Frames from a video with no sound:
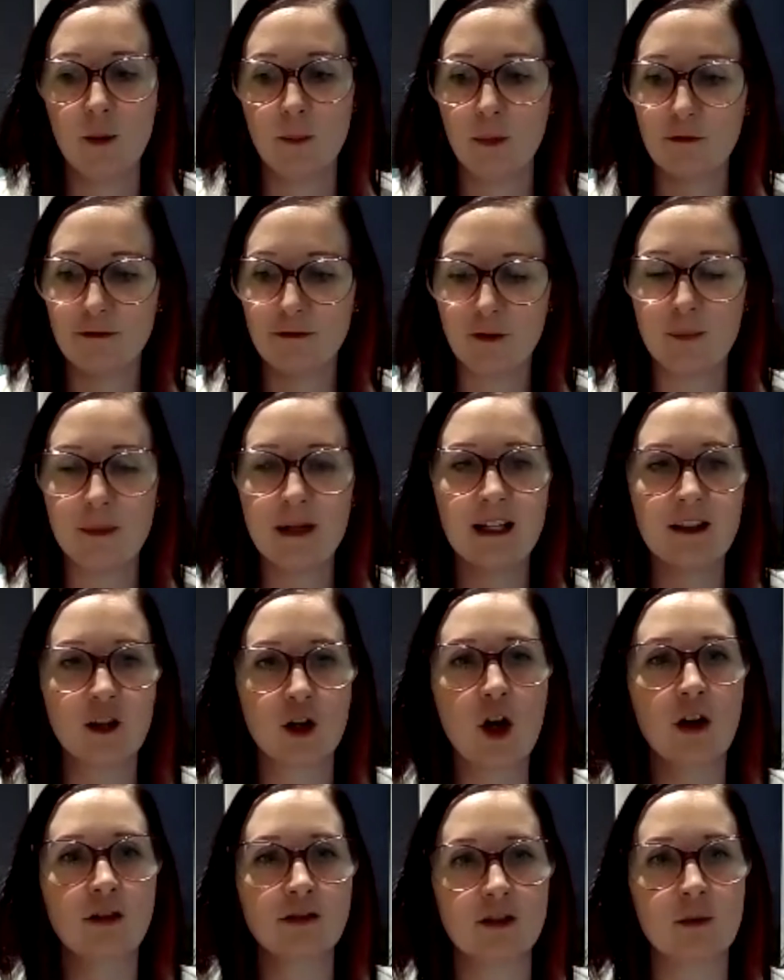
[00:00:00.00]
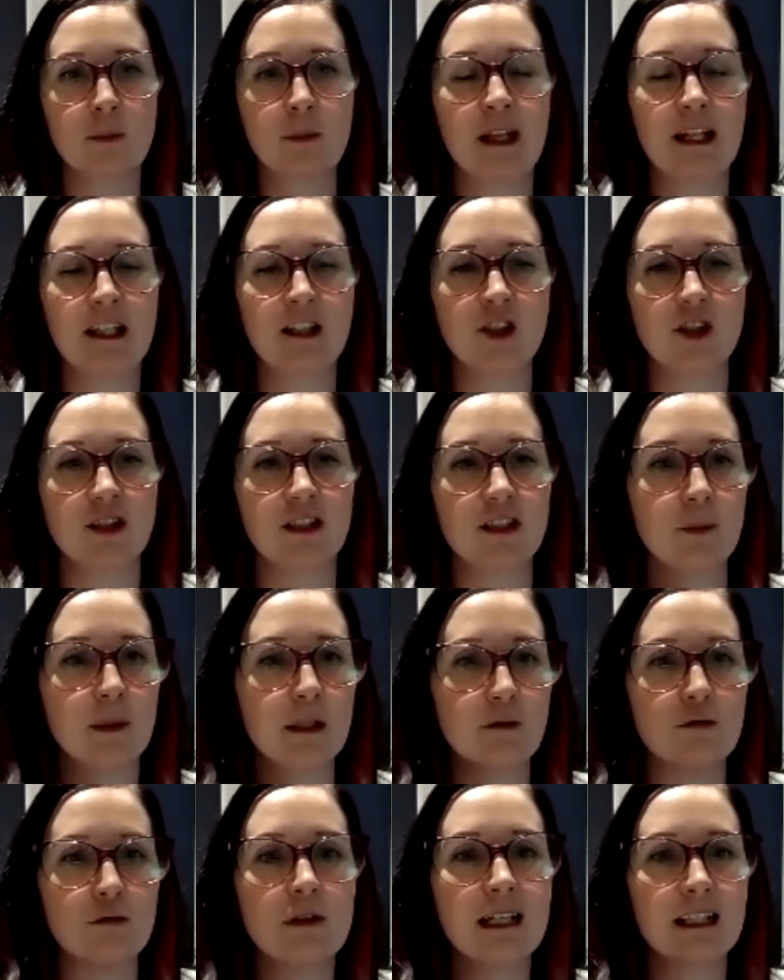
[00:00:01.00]
But for me, the contemplation is
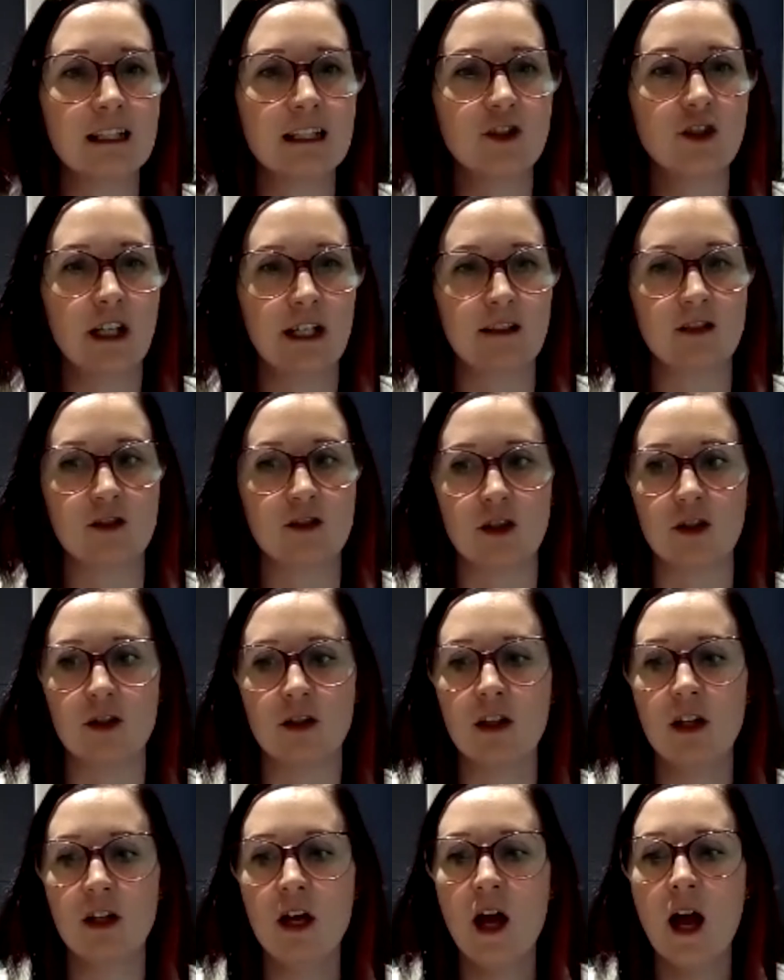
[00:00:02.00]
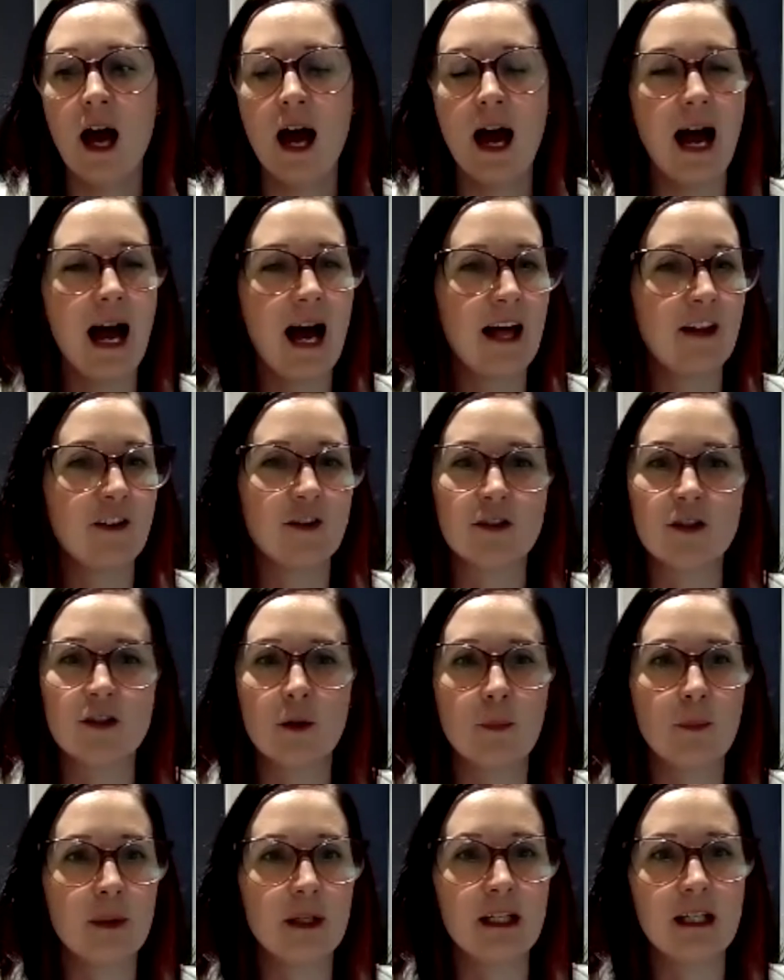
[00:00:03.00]
being really gentle and
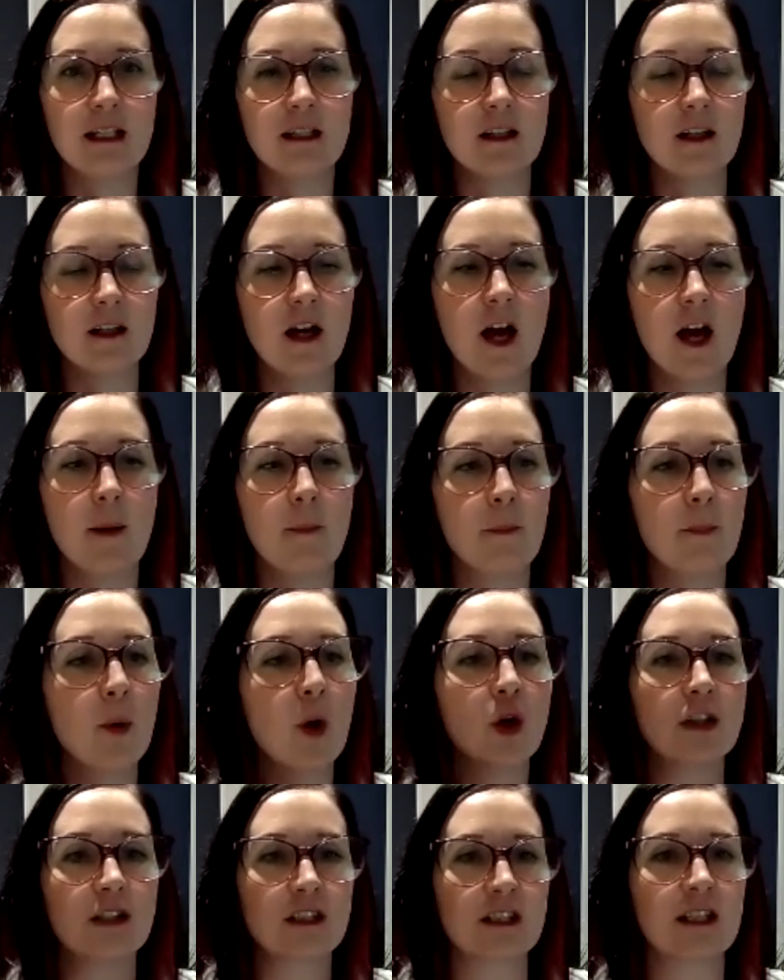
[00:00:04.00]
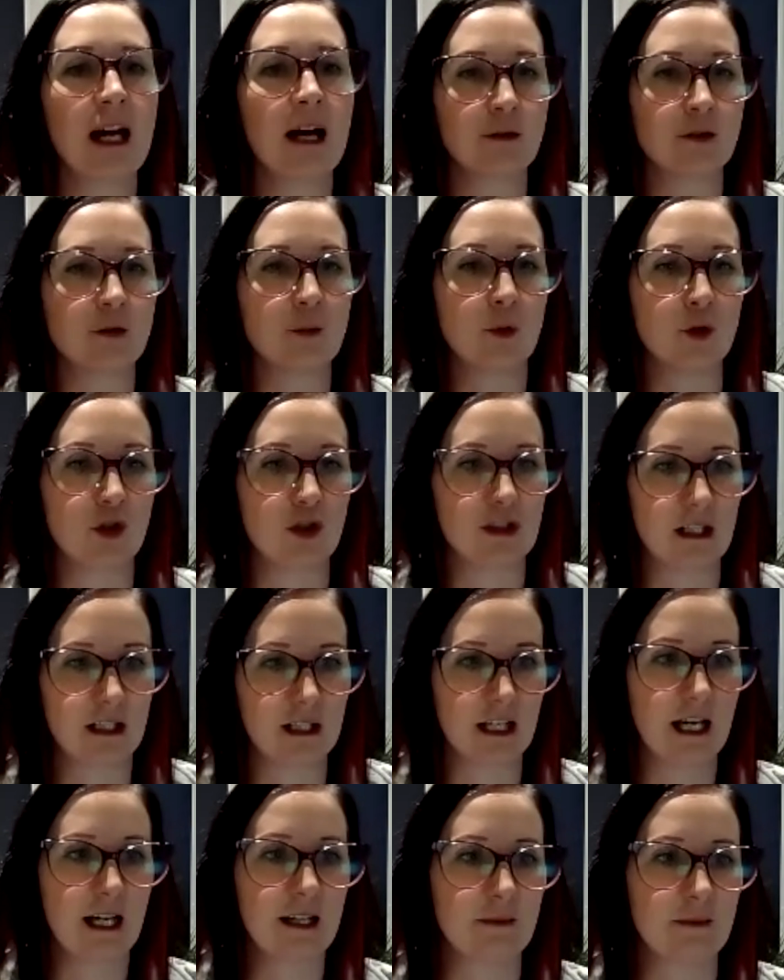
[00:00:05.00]
being pointing out as much as I
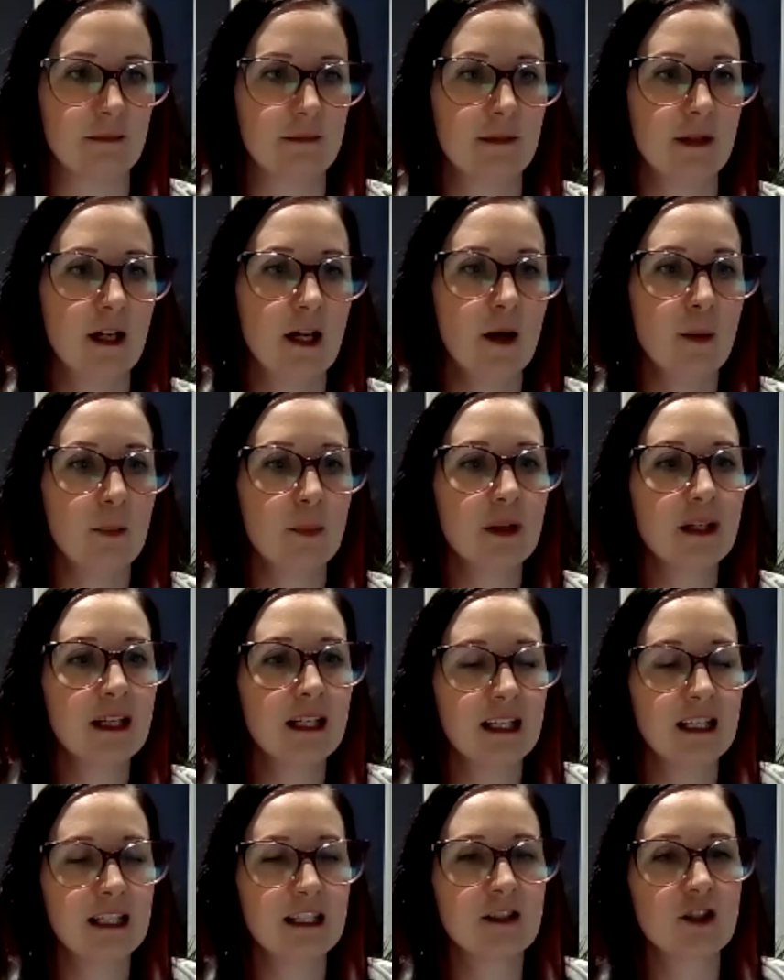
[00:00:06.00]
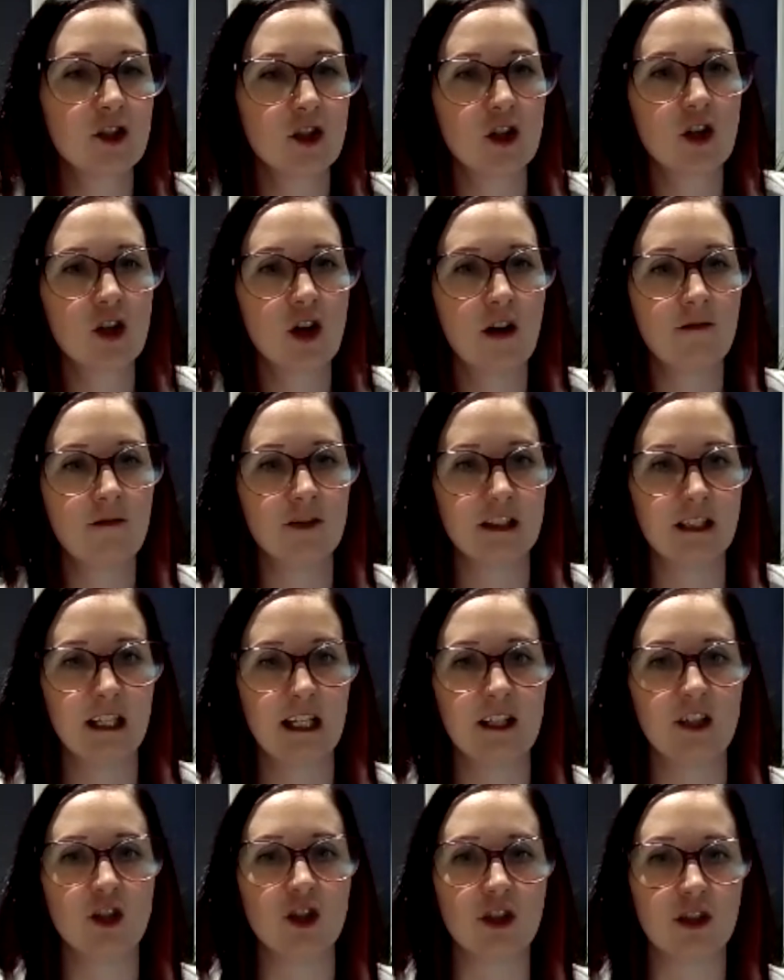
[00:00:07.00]
can, bringing it into the
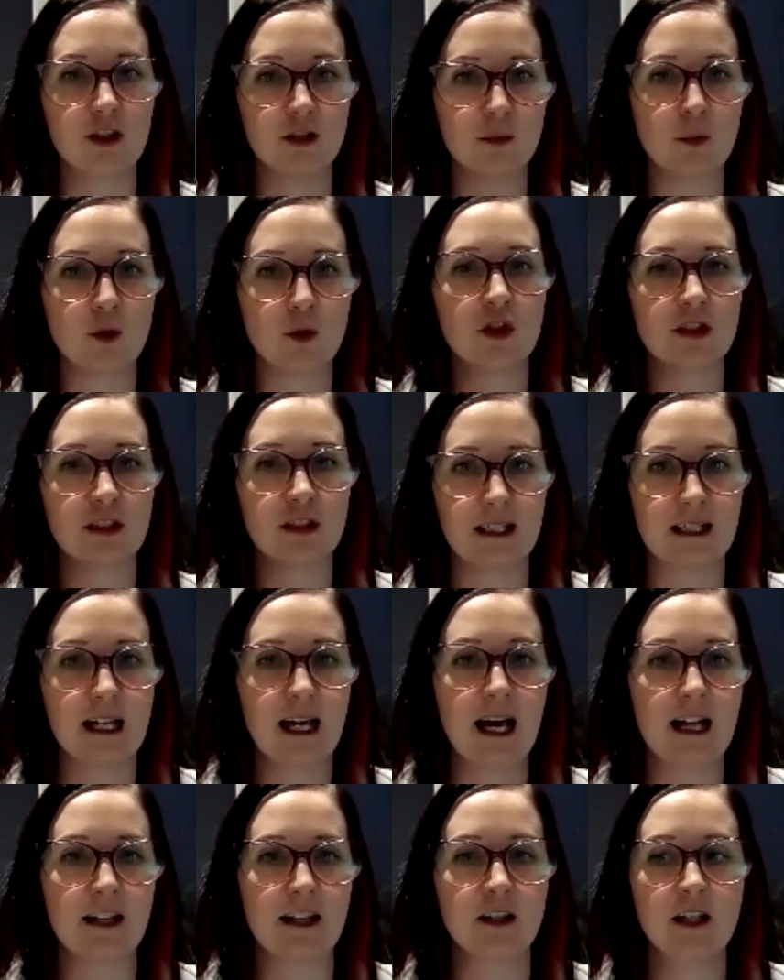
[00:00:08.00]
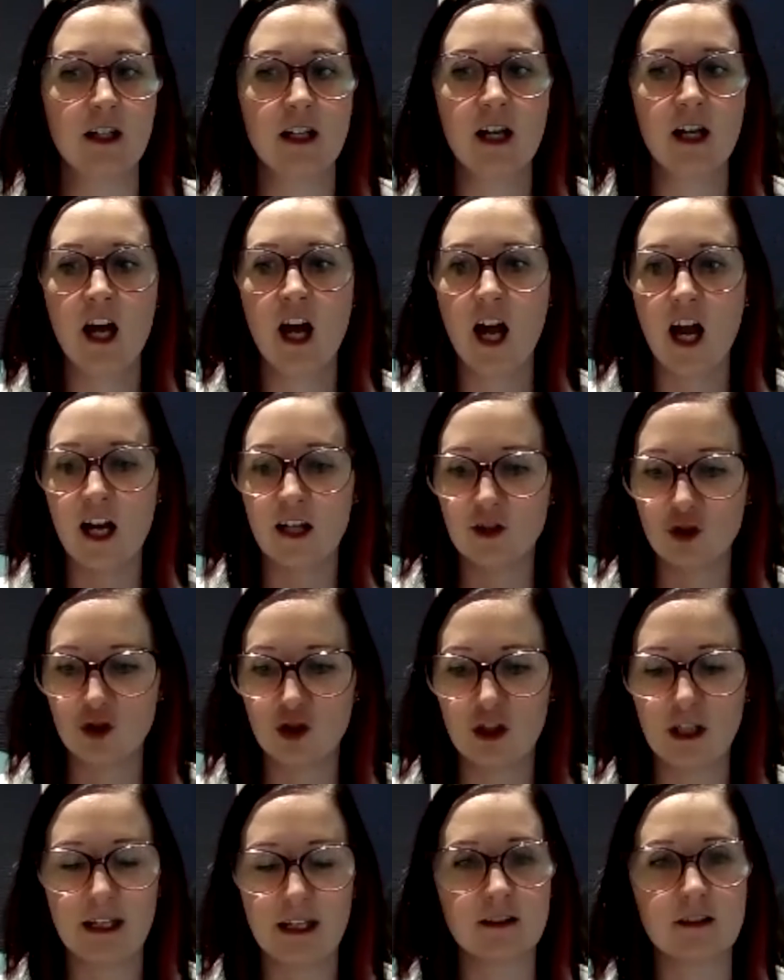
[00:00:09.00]
conversation as much as I can, and
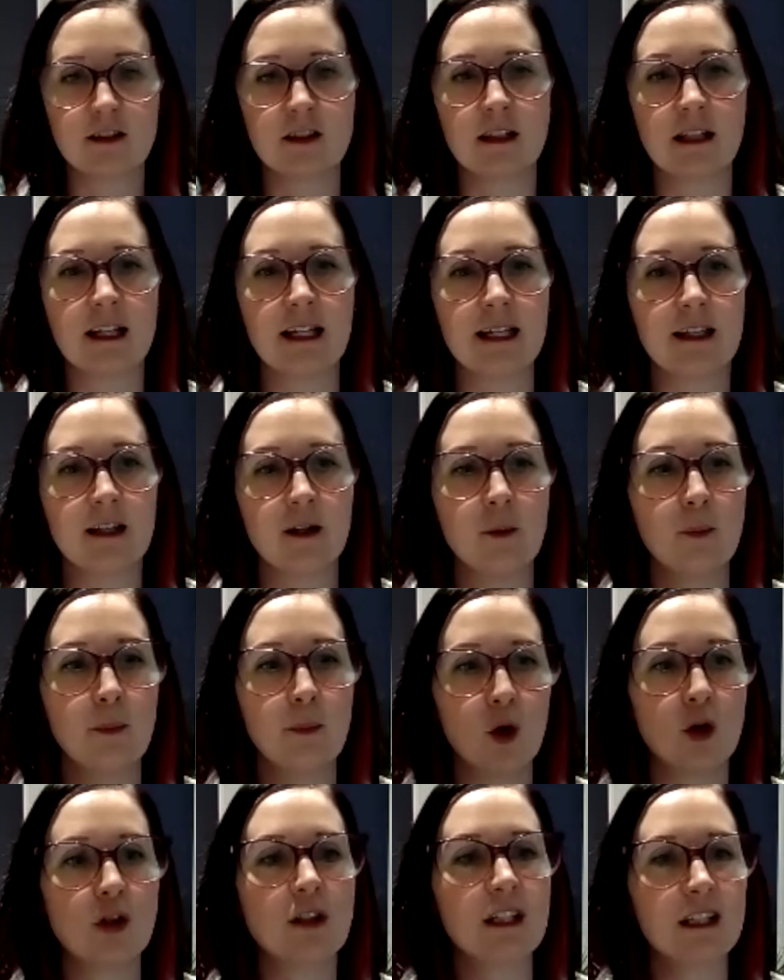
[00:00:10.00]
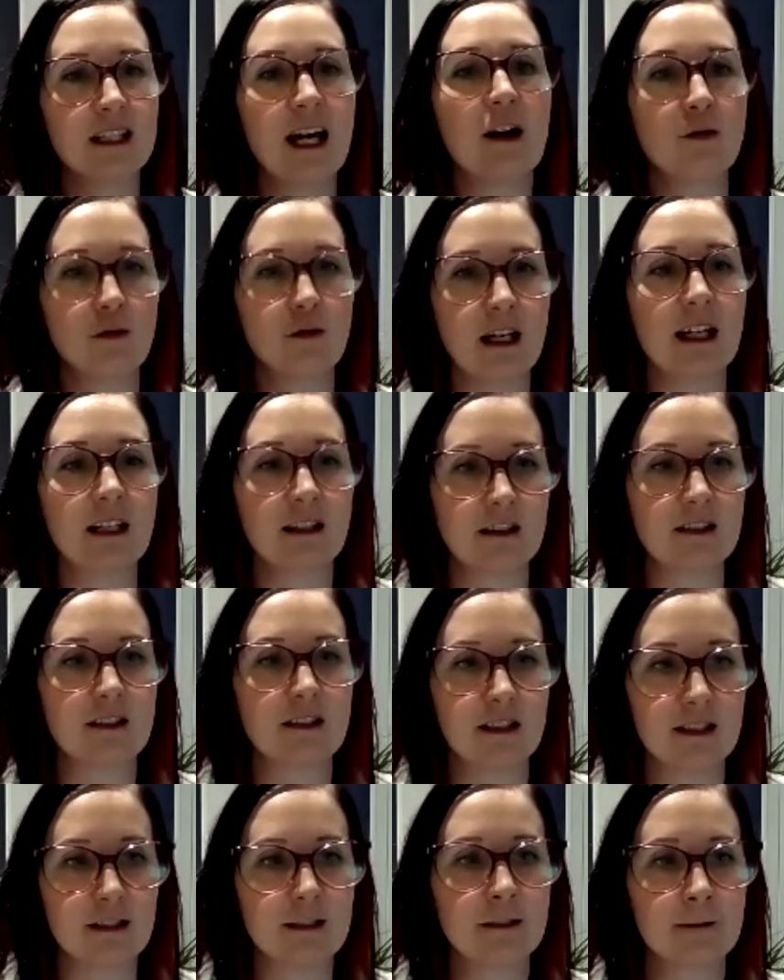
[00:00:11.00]
gently pointing out
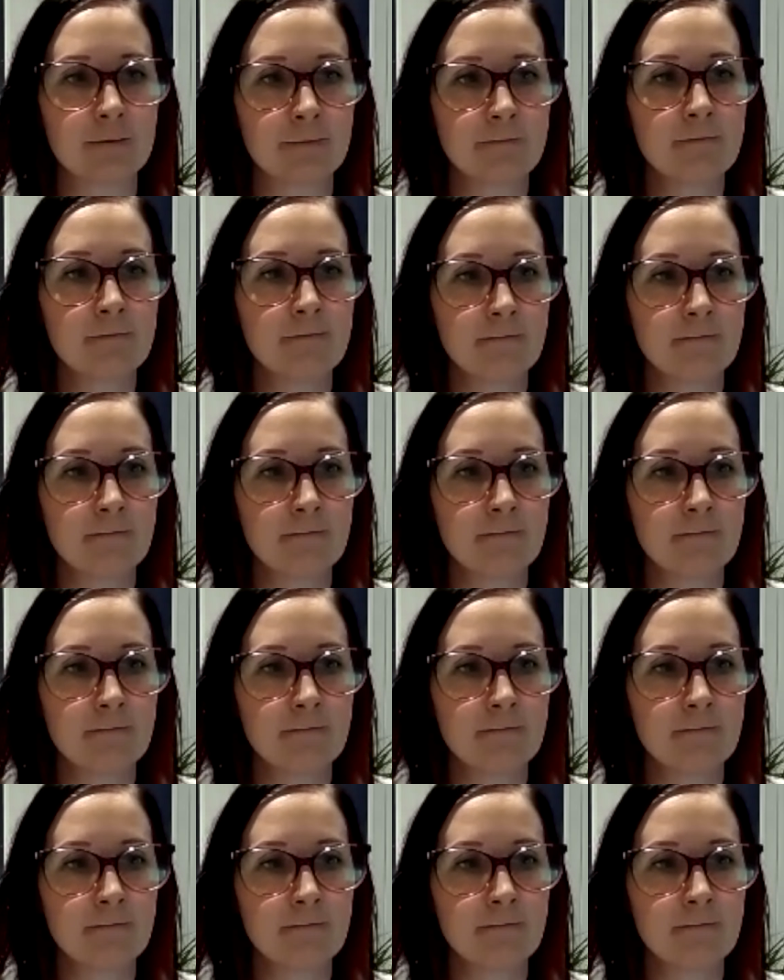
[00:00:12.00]
realities